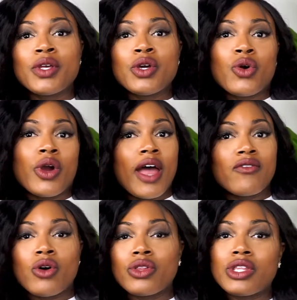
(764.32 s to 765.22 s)
Or have
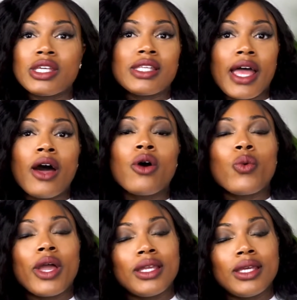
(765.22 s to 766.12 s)
all the things out
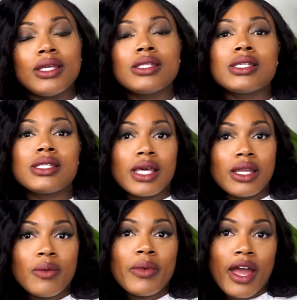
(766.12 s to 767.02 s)
waiting to set
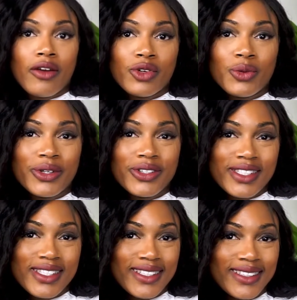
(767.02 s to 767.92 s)
up afterwards.
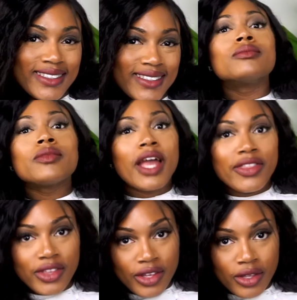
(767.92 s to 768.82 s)
I
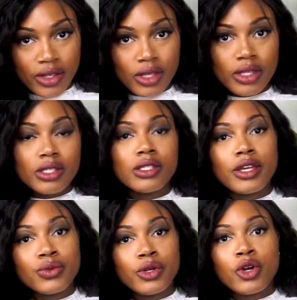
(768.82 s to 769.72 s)
think this
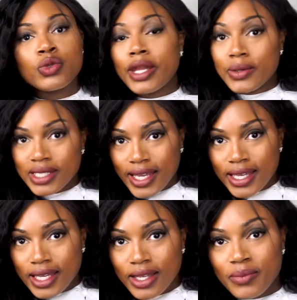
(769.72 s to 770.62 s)
next one goes without
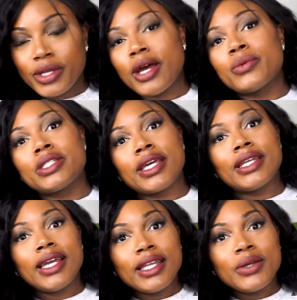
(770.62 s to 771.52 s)
saying, but I will say it
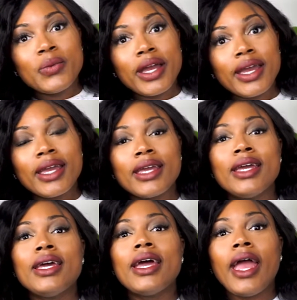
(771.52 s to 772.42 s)
anyway.
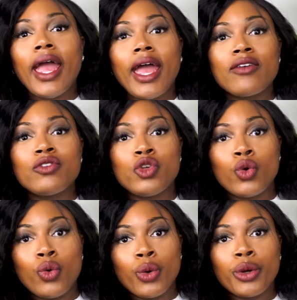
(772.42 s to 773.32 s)
Have
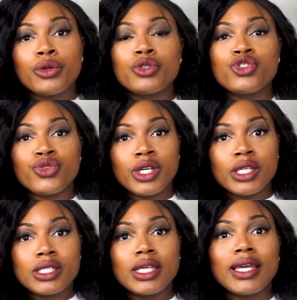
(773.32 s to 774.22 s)
your
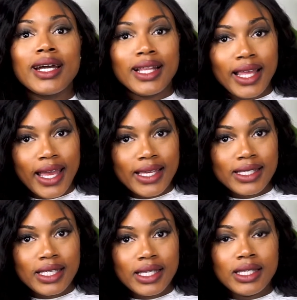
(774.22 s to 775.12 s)
drinks in
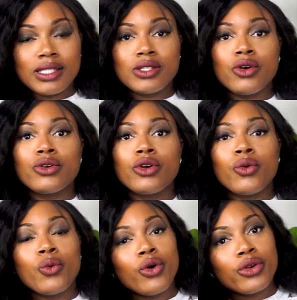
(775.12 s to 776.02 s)
glasses. So your
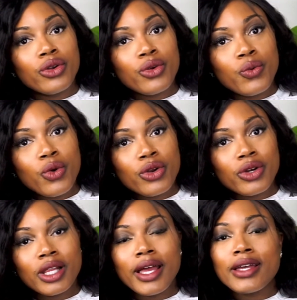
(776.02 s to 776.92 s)
water in a water
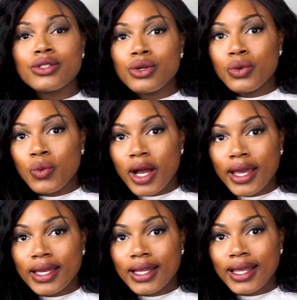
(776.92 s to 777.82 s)
glass or a
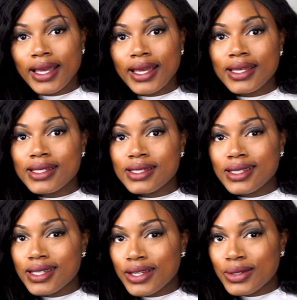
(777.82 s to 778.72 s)
wine glass, because
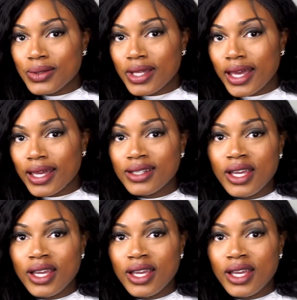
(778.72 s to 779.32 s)
I do that.